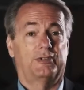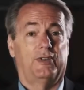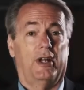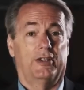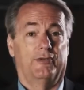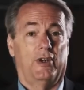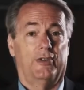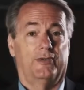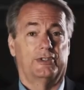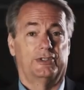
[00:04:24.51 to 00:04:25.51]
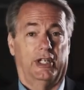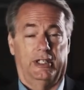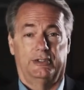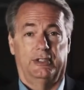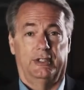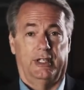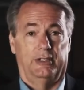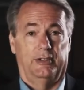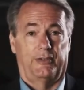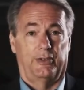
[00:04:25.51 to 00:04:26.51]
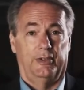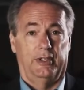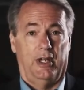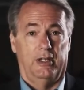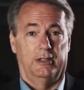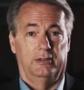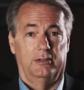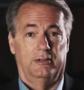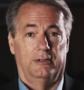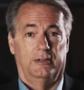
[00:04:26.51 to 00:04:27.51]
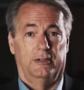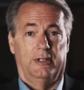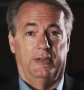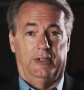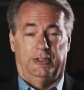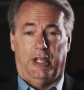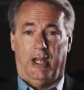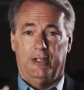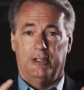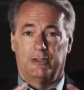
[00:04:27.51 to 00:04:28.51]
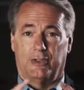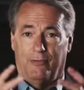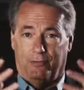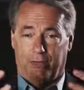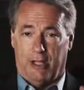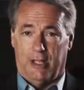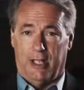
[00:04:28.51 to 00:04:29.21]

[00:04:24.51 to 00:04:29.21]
fly the very first jet engine in 1939. The Italians fly